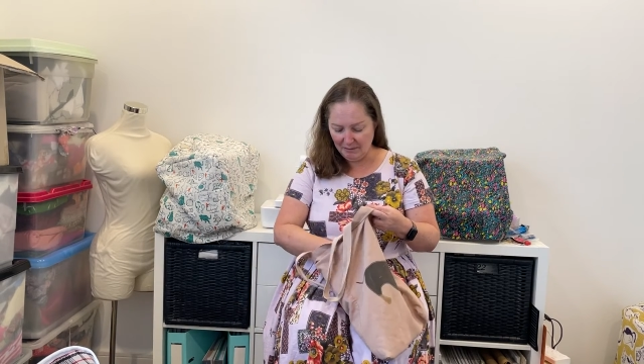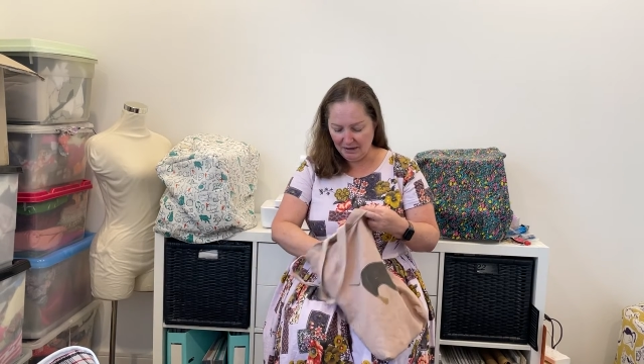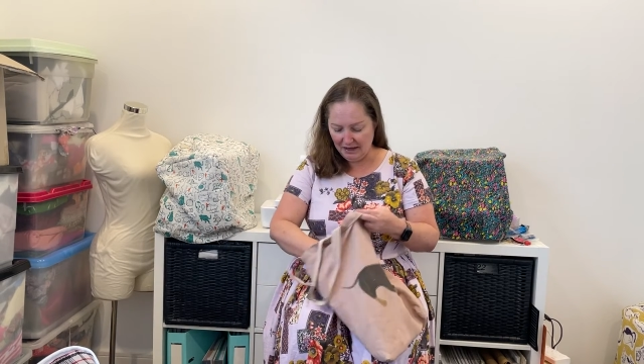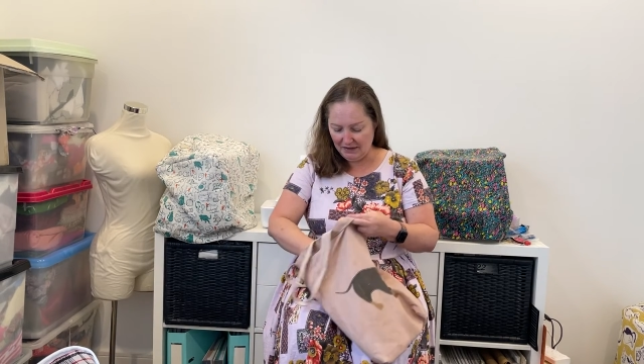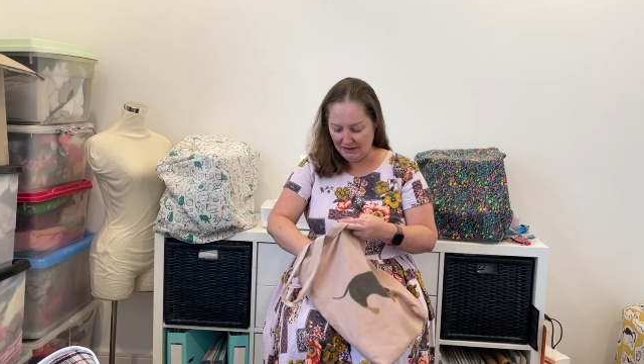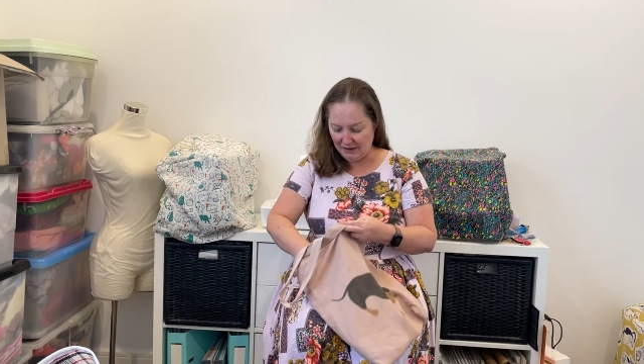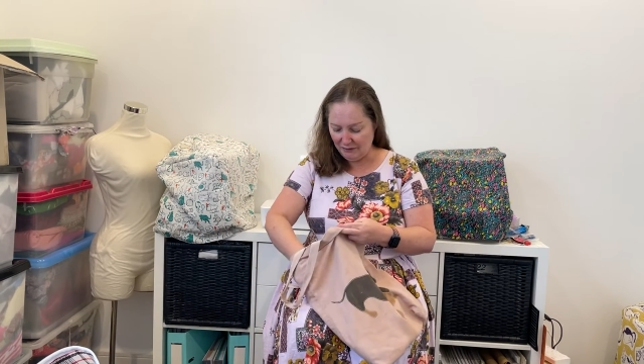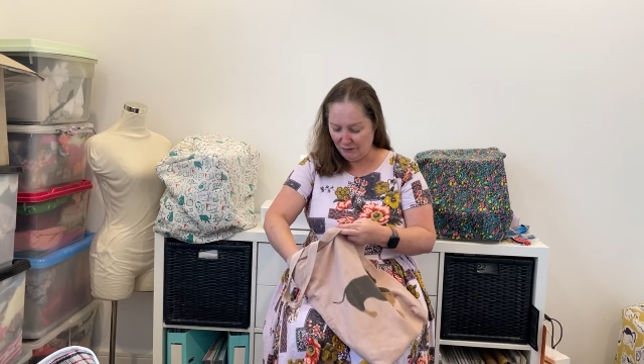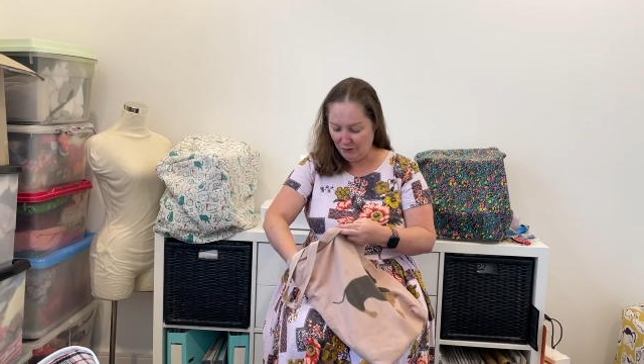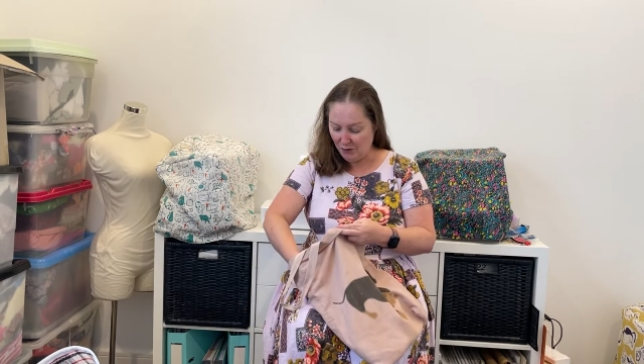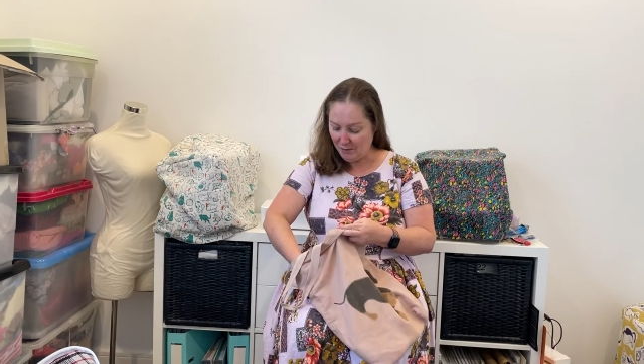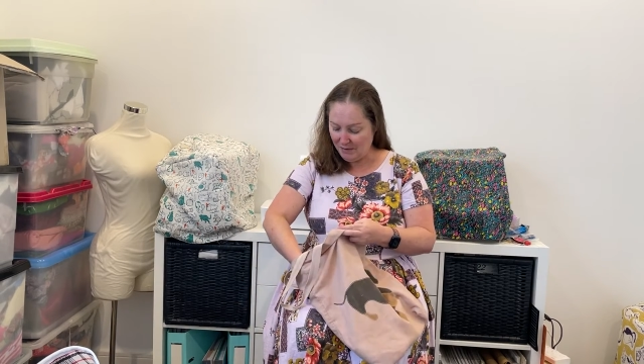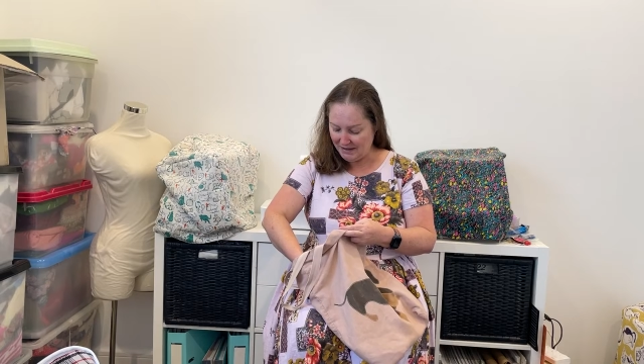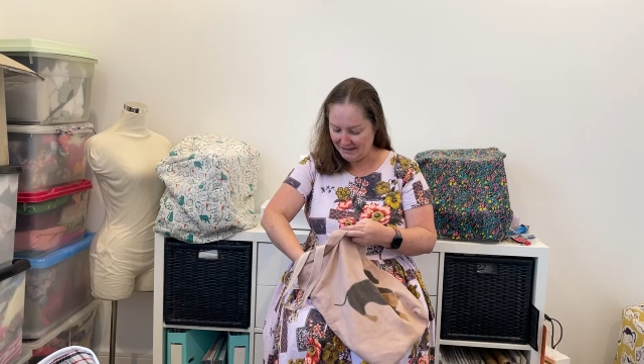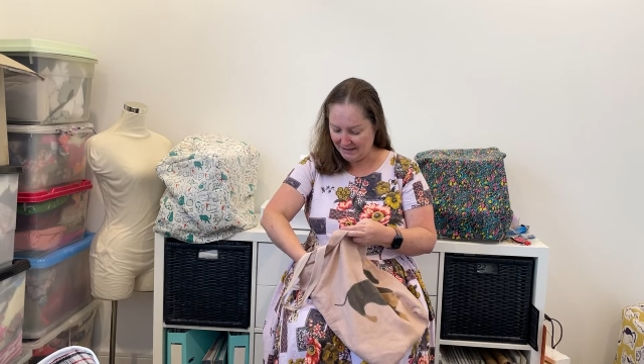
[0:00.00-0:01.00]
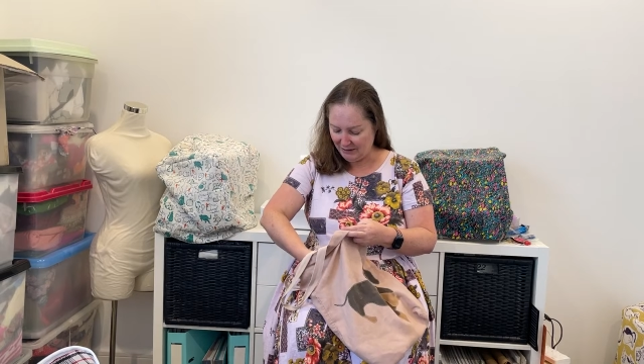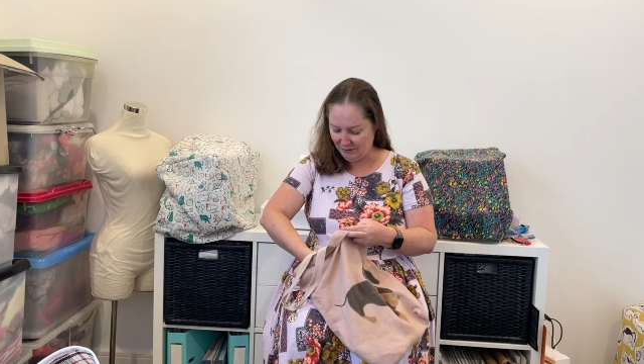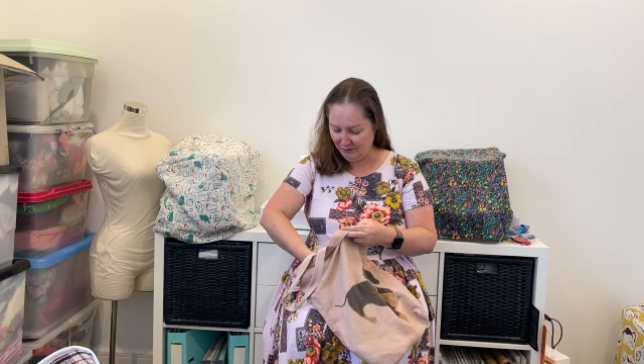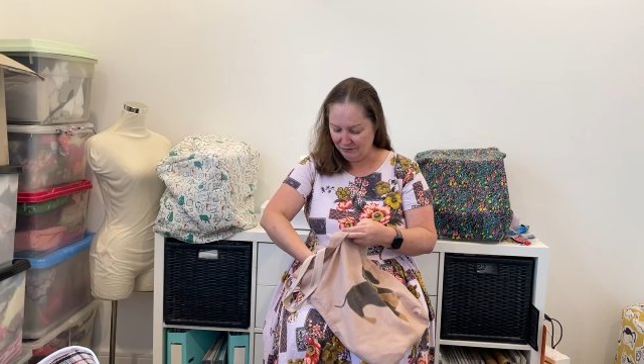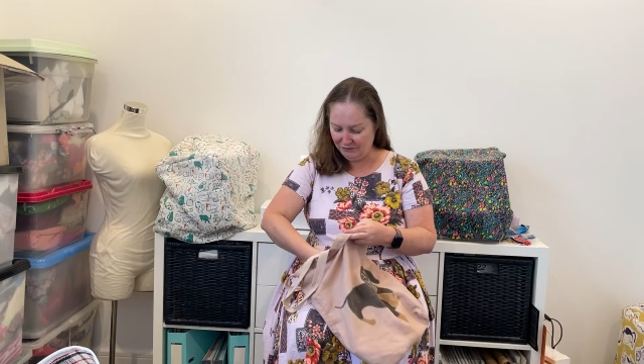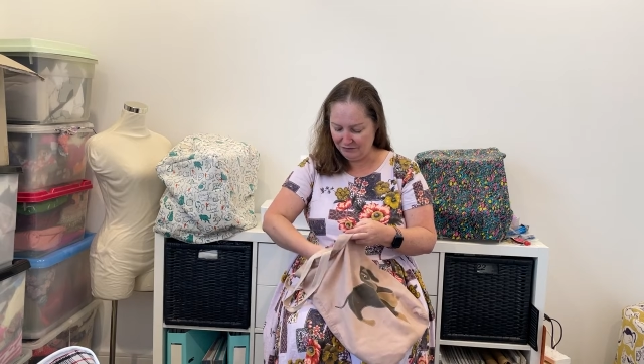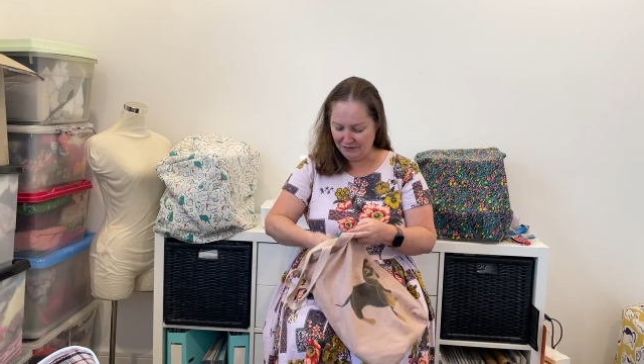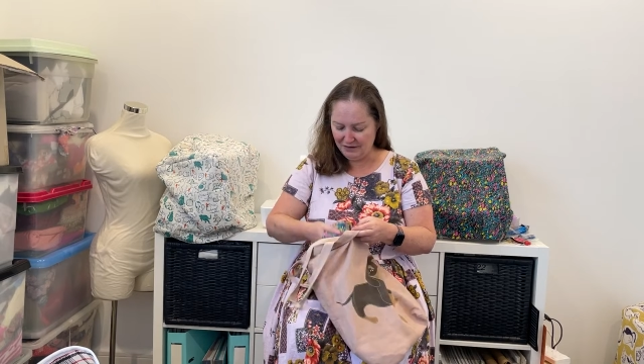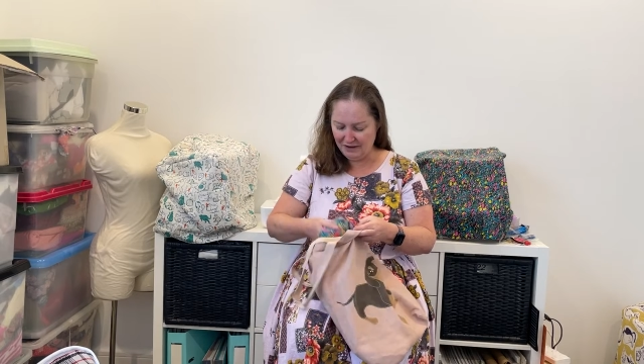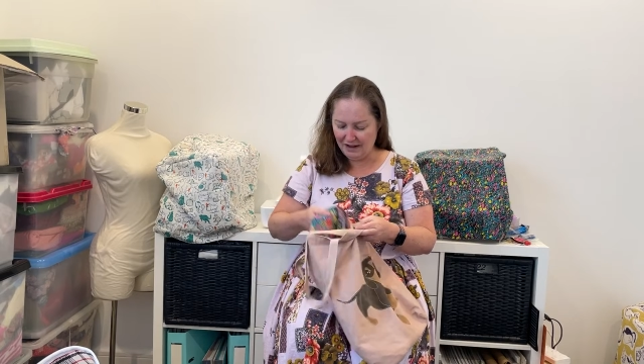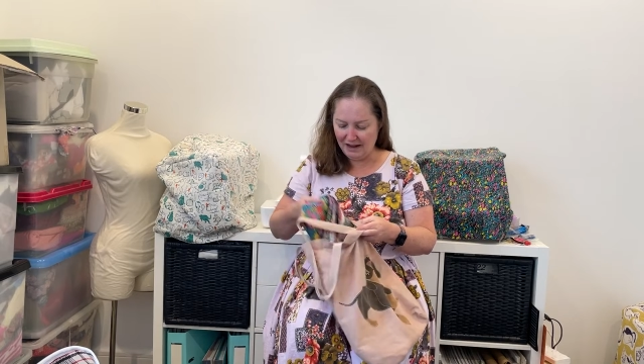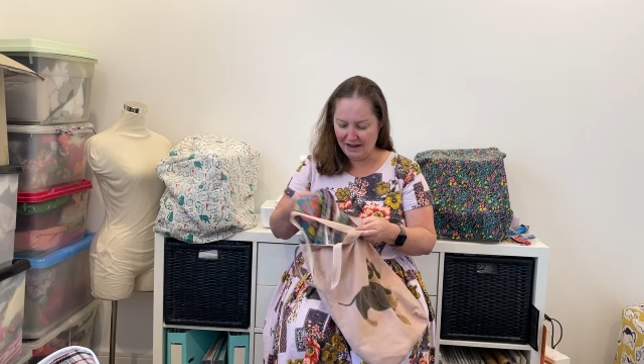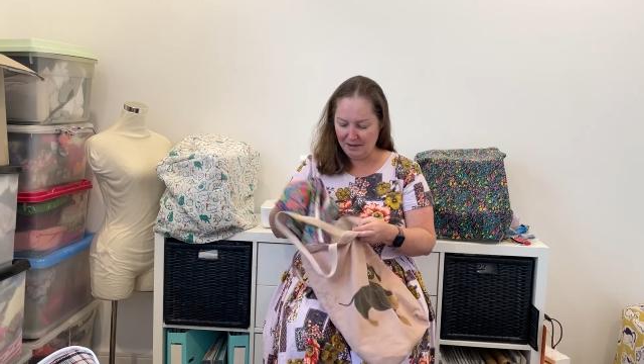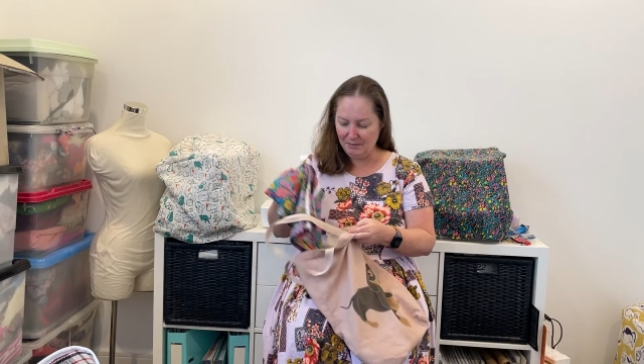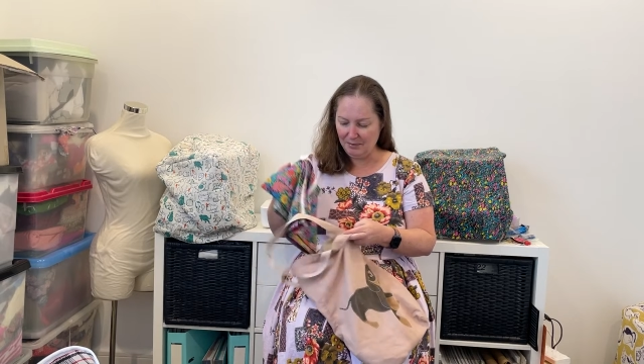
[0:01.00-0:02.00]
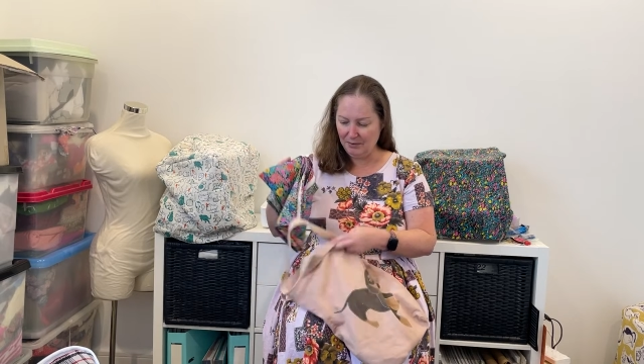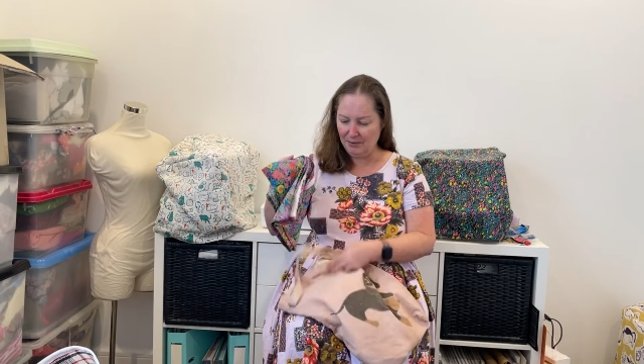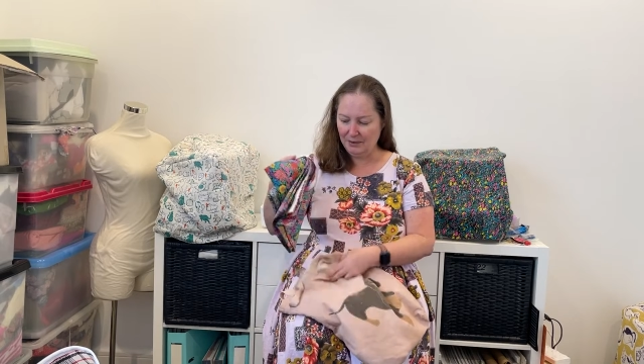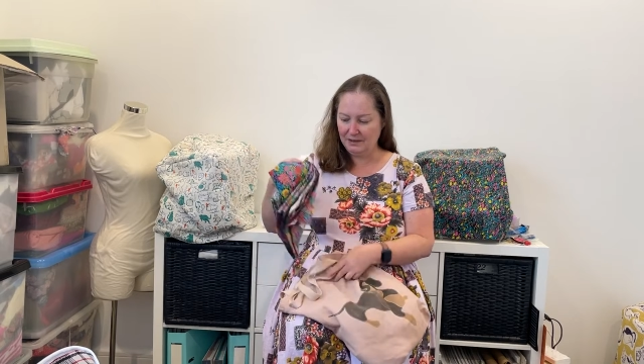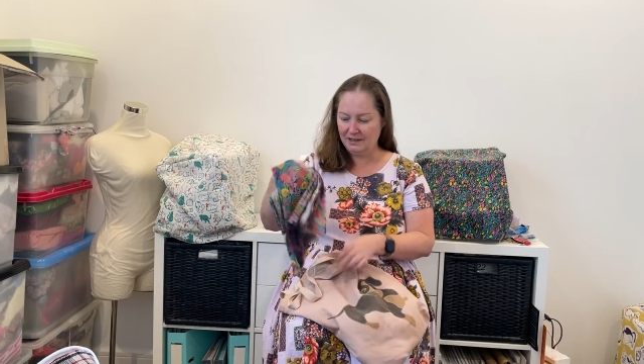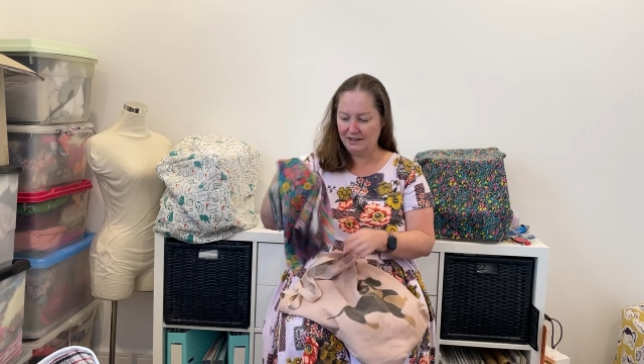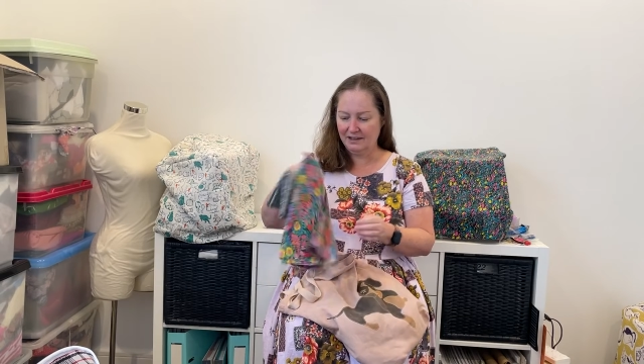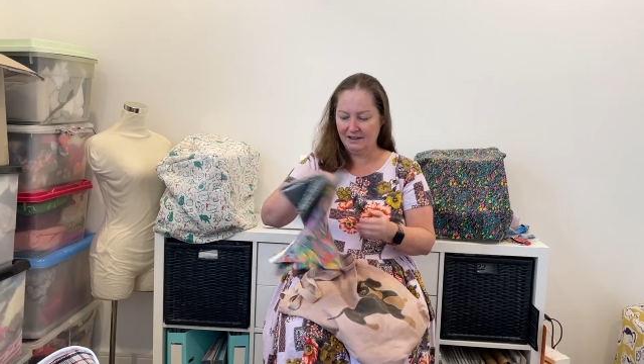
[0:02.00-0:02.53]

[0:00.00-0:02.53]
and then for myself I bought